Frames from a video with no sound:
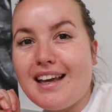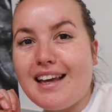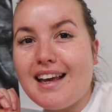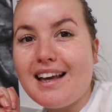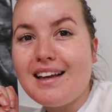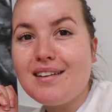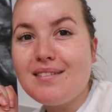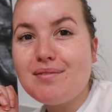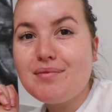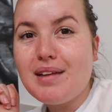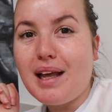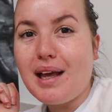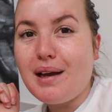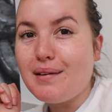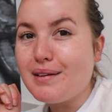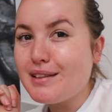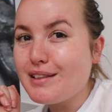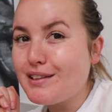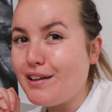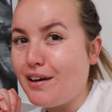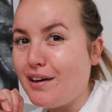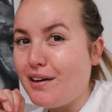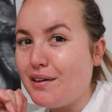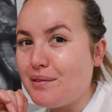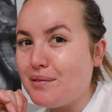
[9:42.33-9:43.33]
How
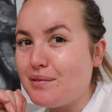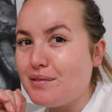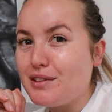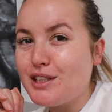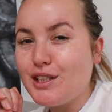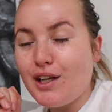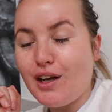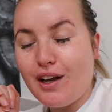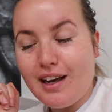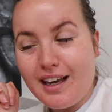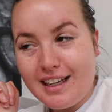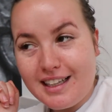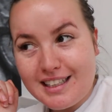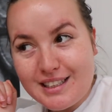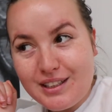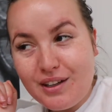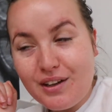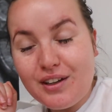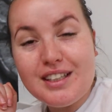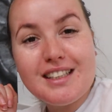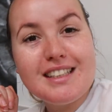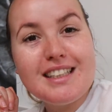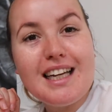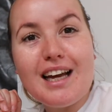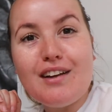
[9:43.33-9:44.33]
exciting. So
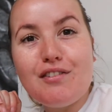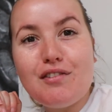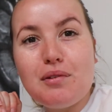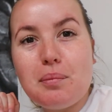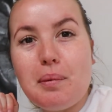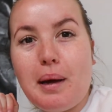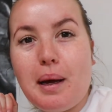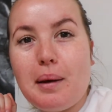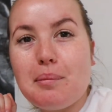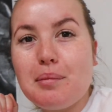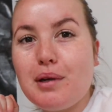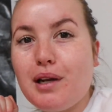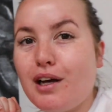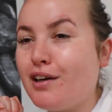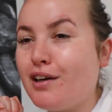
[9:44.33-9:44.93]
excited day for Pablo.